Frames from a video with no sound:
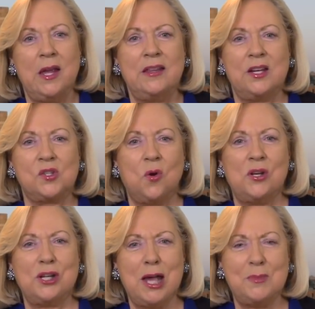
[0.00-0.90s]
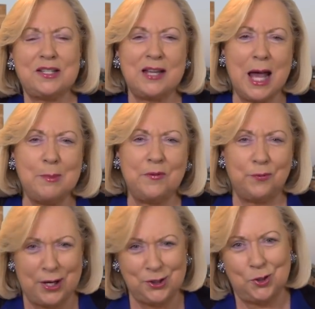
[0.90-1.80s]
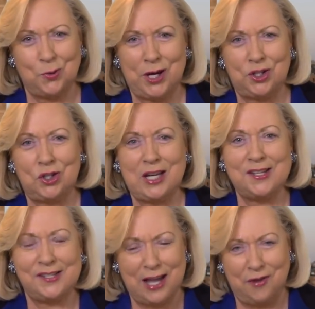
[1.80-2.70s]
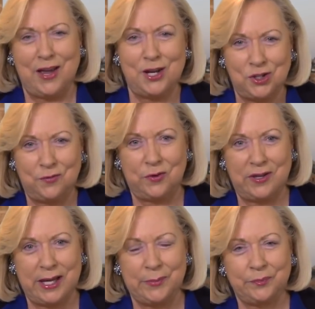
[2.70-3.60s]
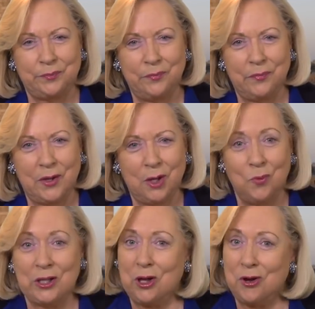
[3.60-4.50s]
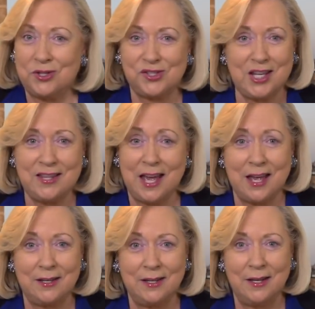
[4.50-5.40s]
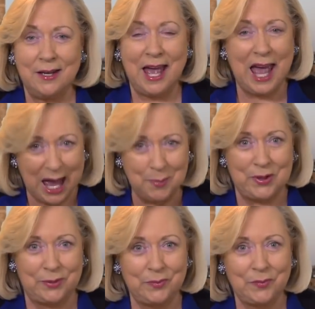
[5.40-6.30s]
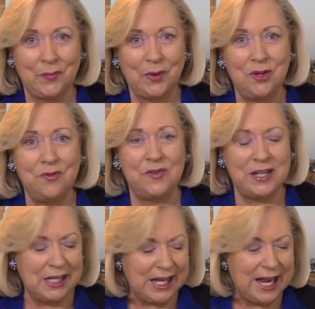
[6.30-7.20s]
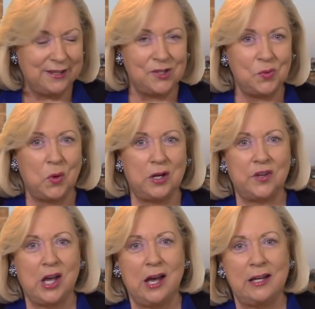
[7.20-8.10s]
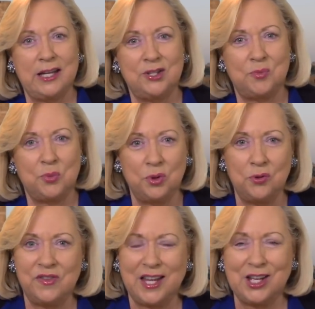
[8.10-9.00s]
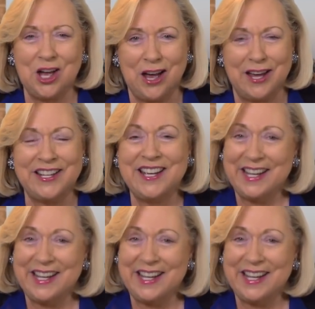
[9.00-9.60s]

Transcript: There's going to come a time of restoration and salvation for them. We long to see that happen, to vindicate this word of God and to prove that God